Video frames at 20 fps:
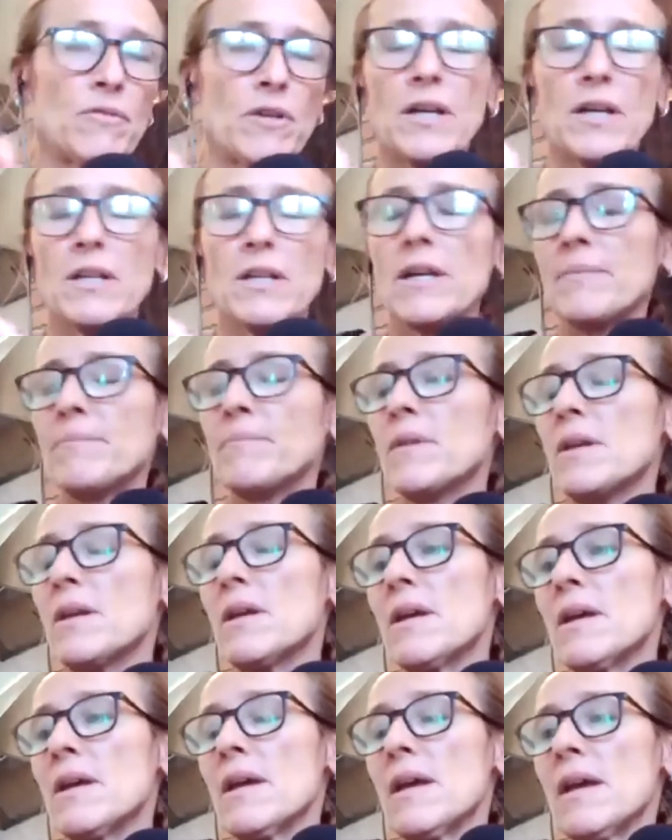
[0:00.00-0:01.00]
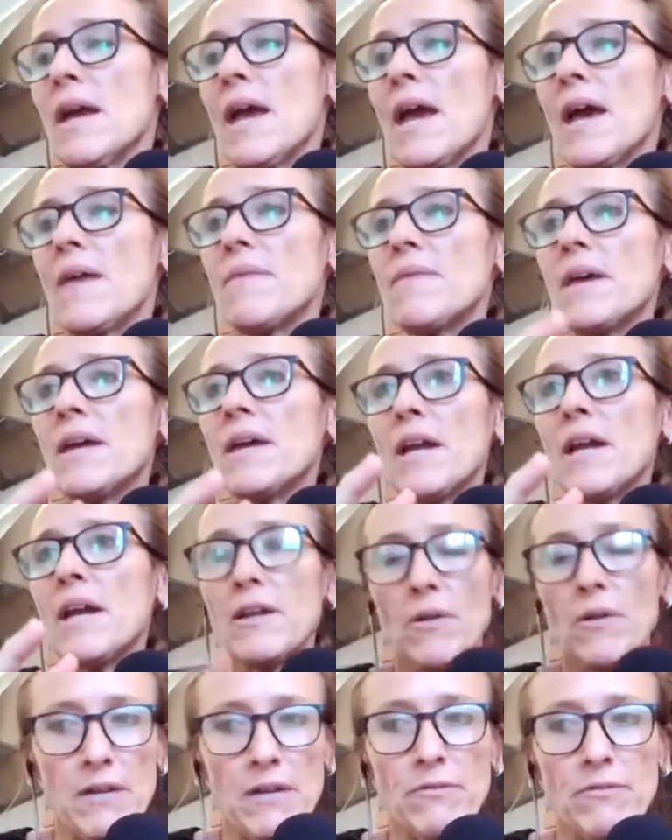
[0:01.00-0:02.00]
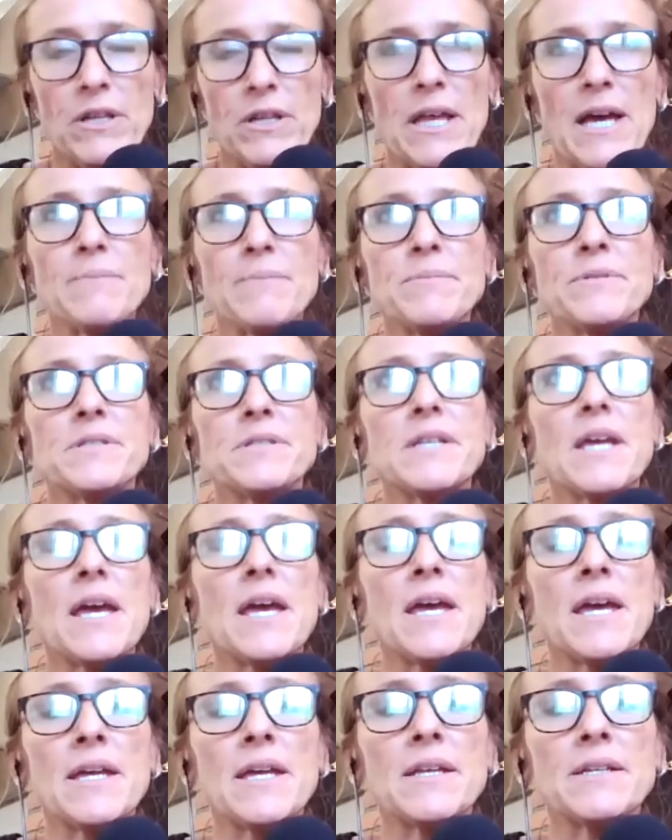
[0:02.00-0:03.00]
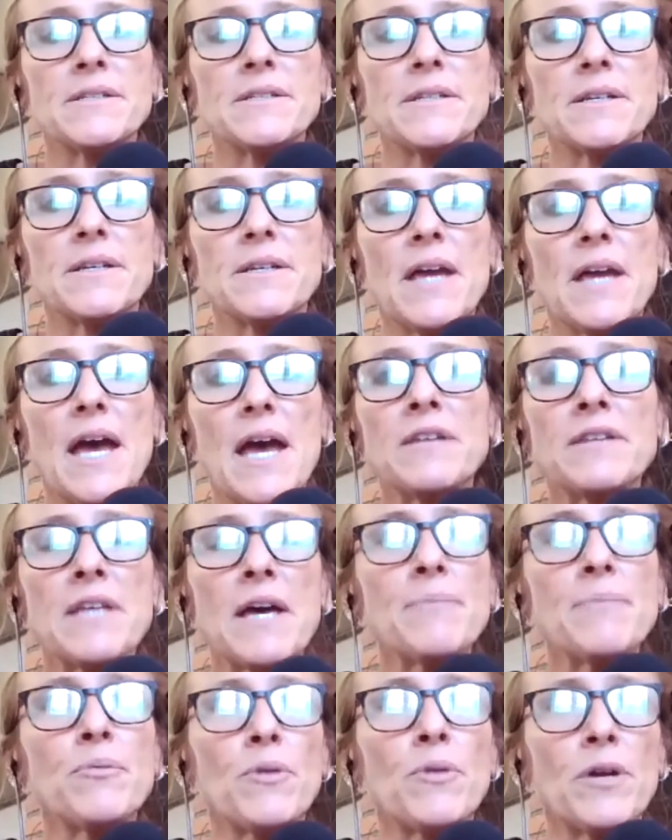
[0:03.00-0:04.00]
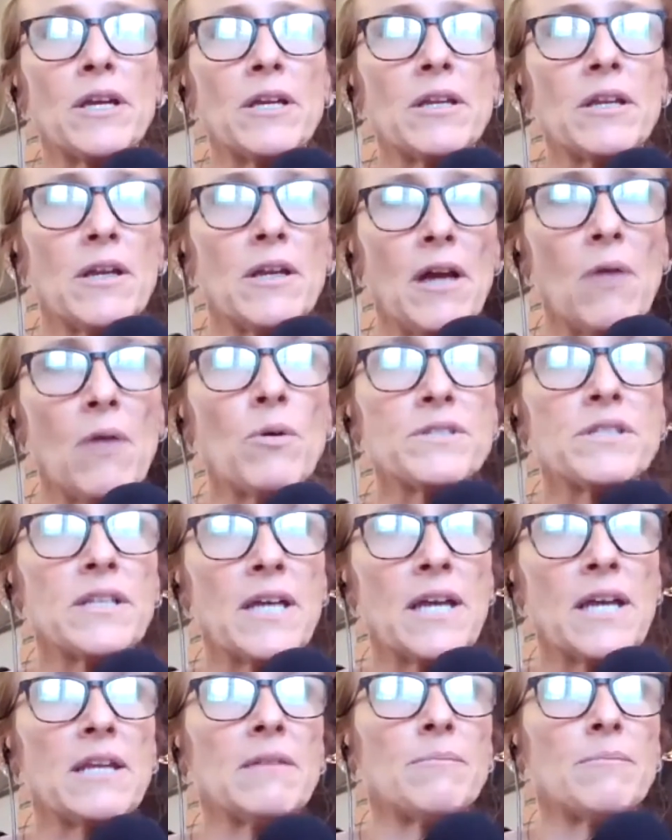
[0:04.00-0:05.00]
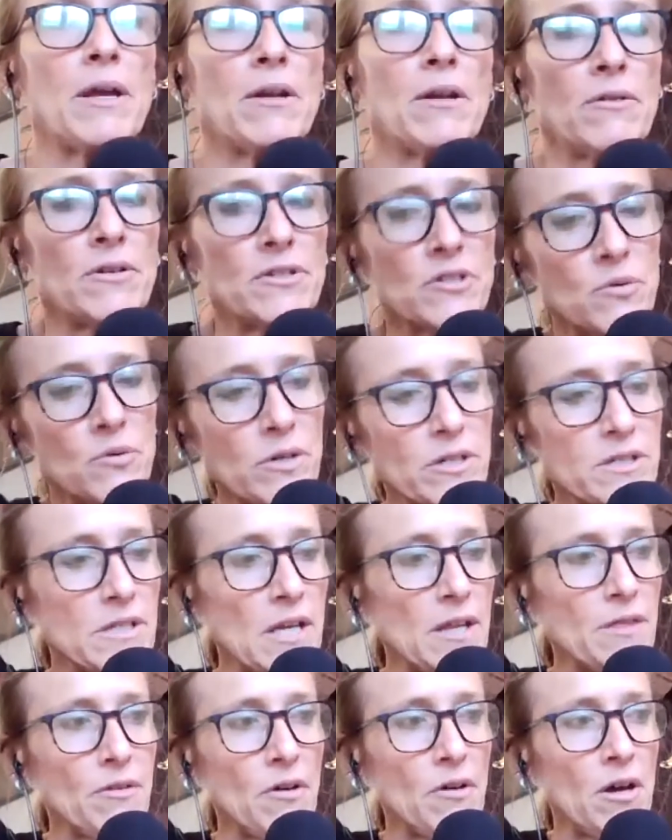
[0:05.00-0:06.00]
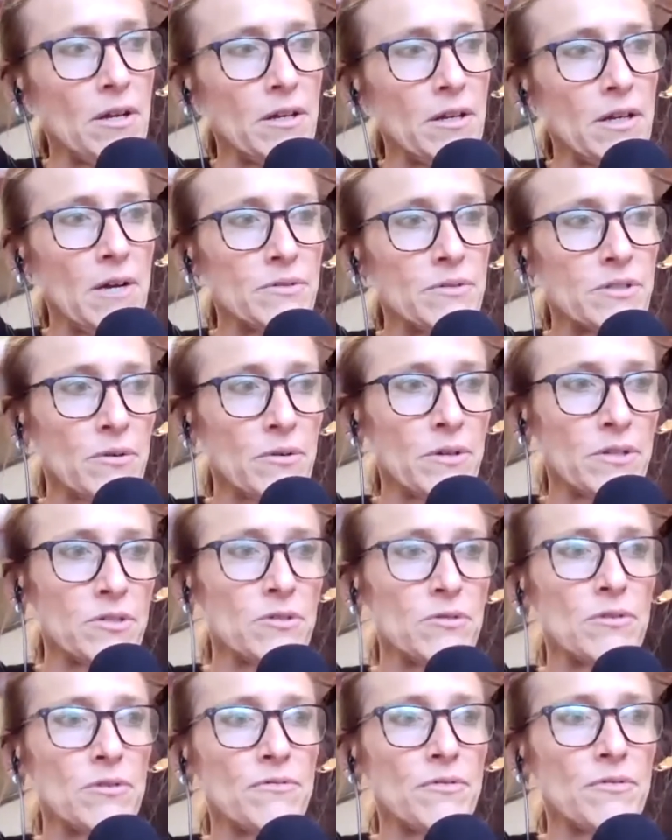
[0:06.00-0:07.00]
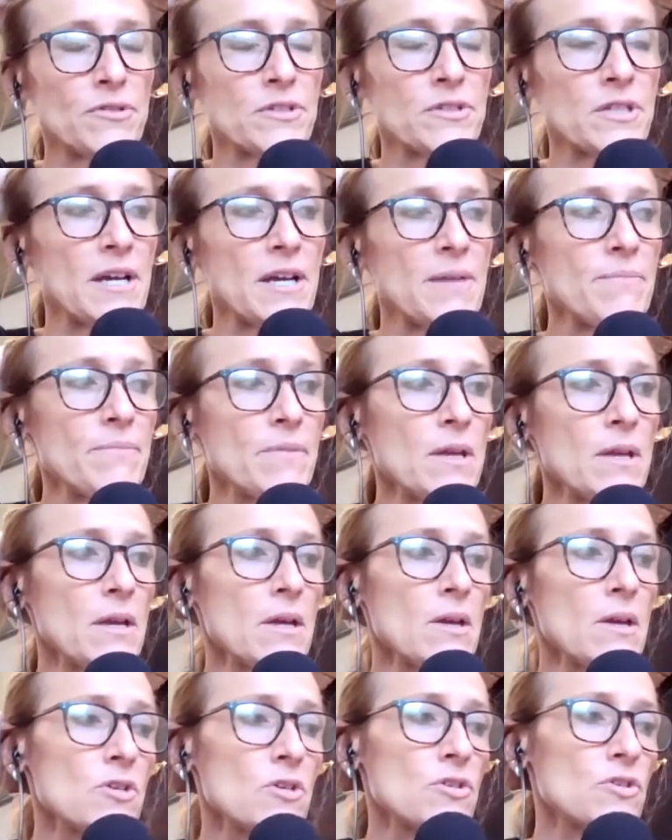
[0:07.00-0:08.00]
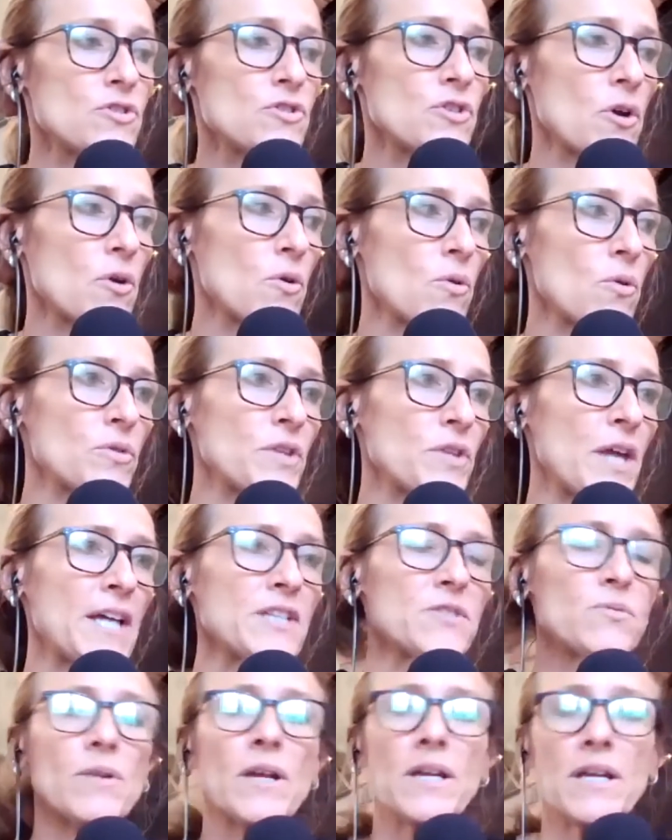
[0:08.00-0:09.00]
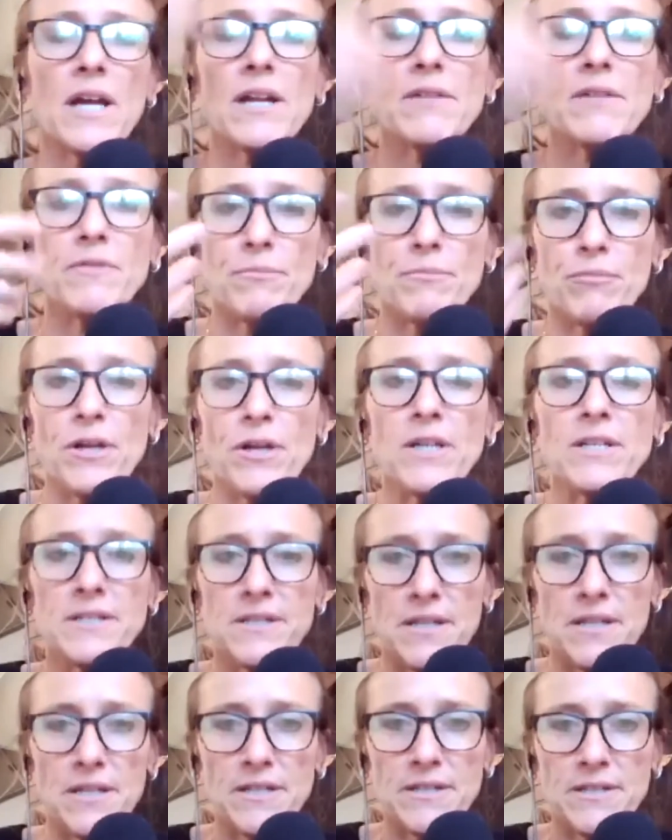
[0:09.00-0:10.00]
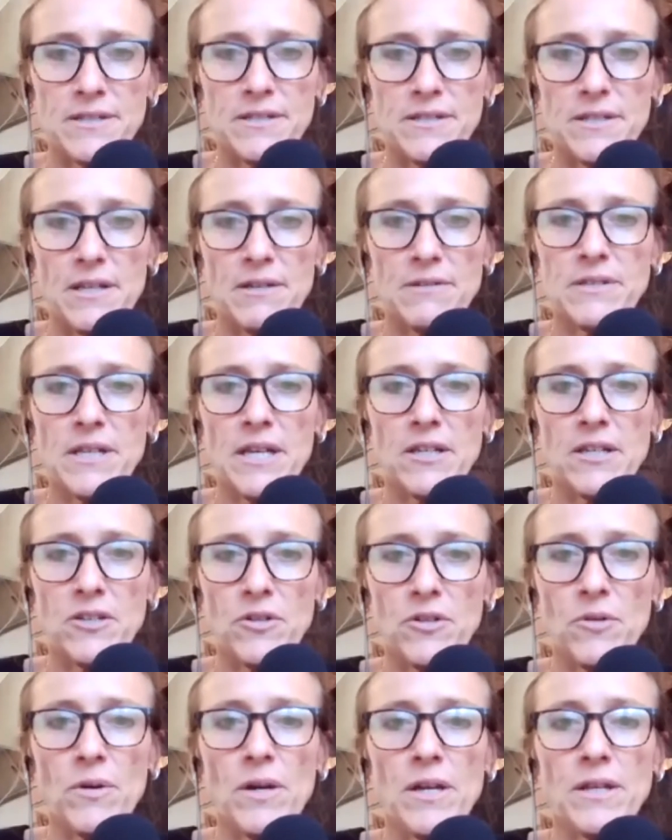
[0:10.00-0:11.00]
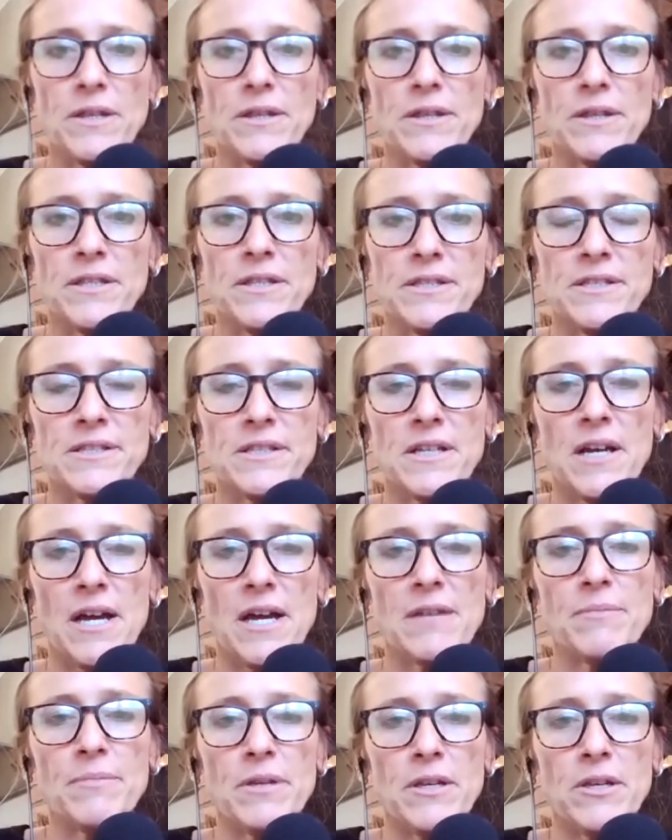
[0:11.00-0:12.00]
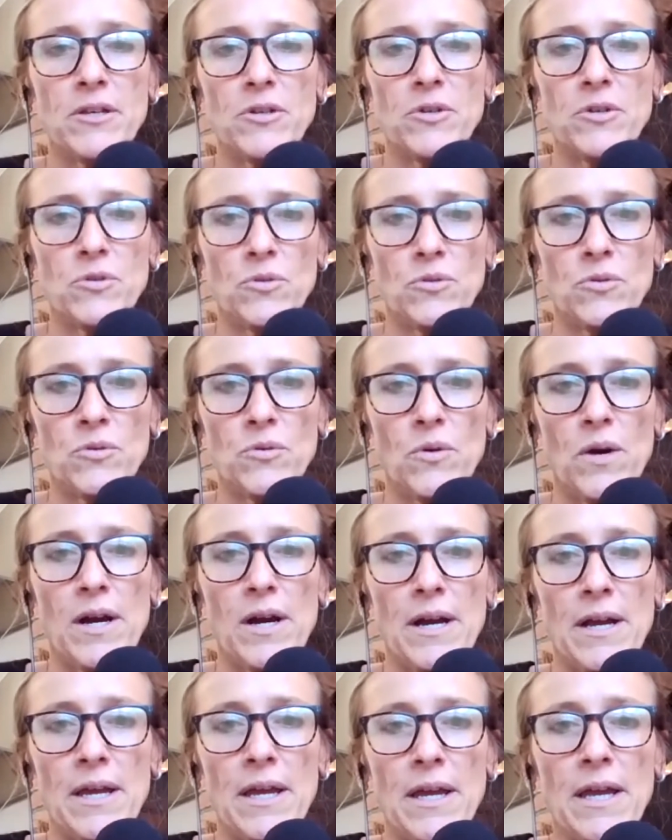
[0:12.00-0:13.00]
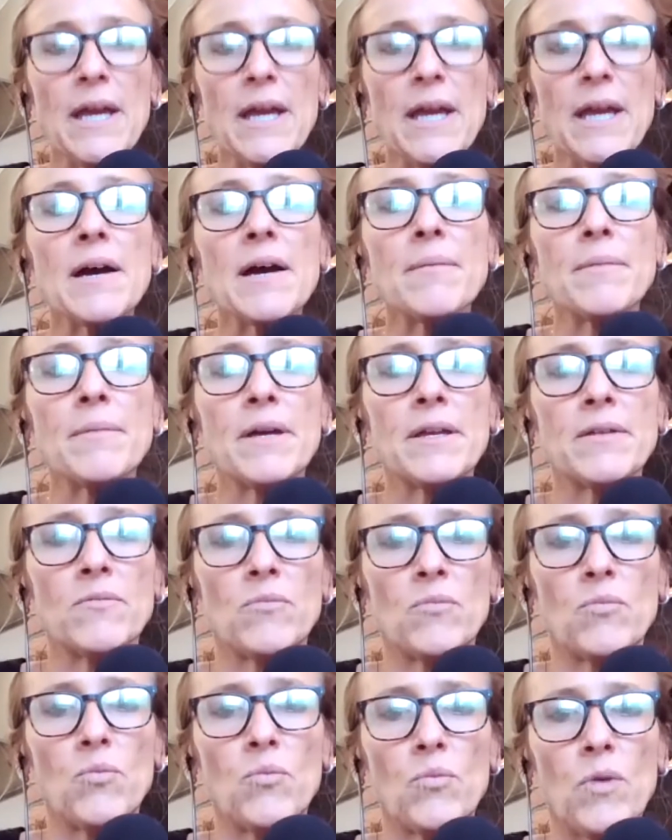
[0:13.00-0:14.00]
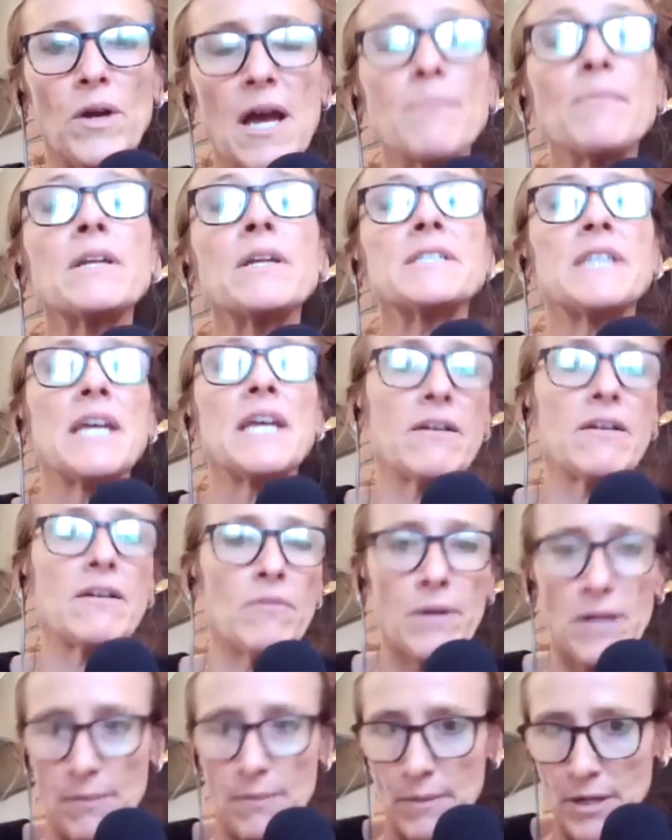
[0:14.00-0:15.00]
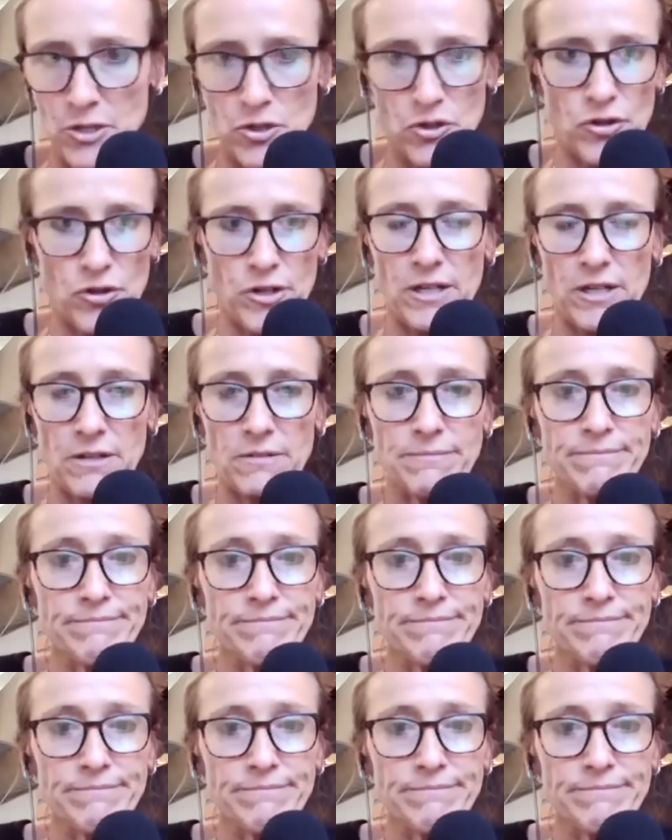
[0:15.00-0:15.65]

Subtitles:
I got Lyme. And then I relapsed. And at that point, I wasn't getting better as quick as I thought I was going to the first time. So that's when I kind of embraced this and was like, you know what, this has got to be who I am. And I'm going to take everybody on my journey.